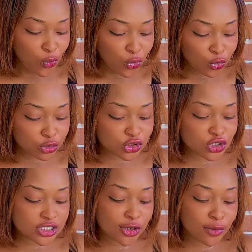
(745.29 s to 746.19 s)
But would
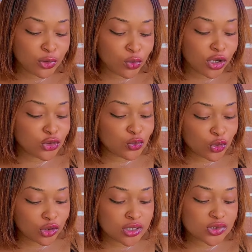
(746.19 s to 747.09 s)
you tell me what you
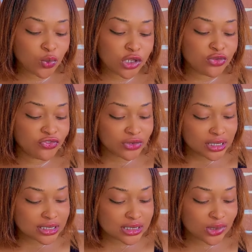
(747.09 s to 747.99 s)
want, what you
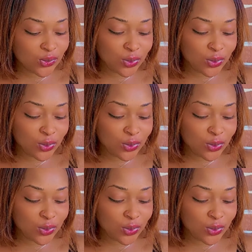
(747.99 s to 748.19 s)
fancy,